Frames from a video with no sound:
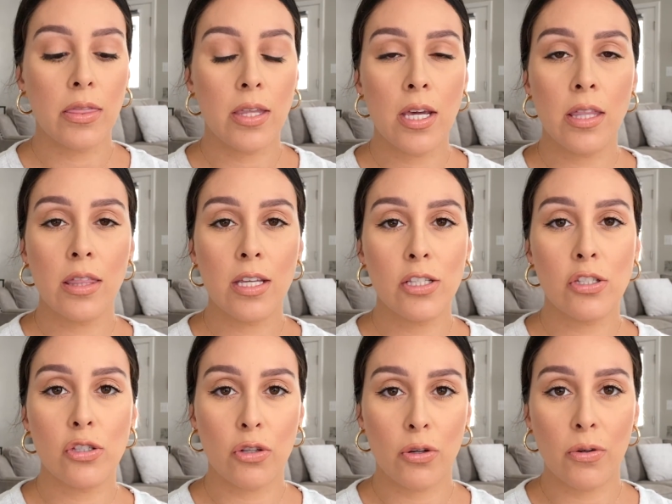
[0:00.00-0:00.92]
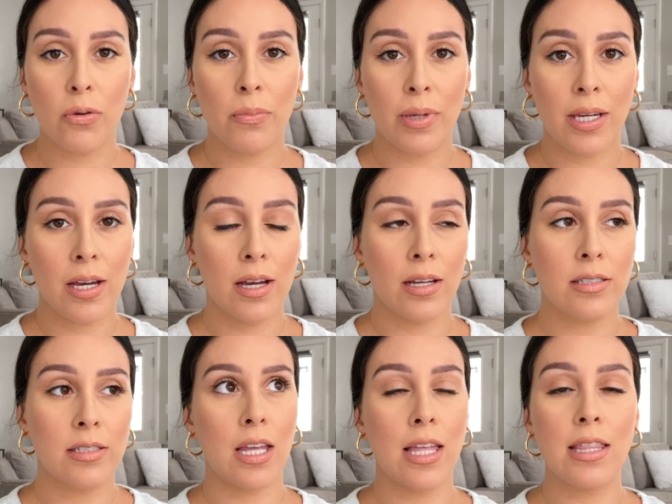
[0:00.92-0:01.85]
Think these through,
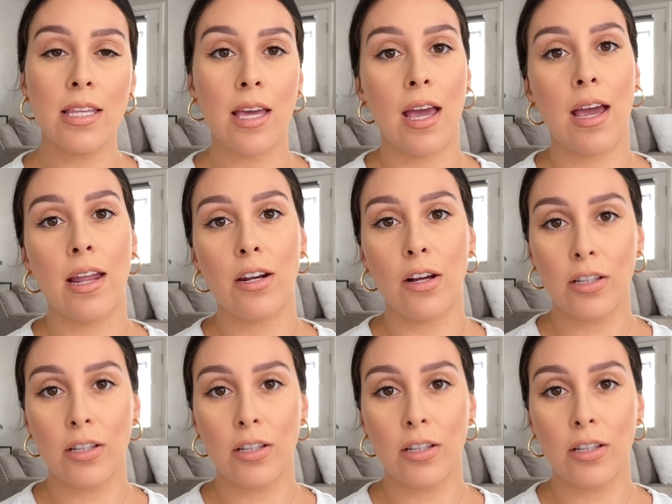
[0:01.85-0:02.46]
because in the end,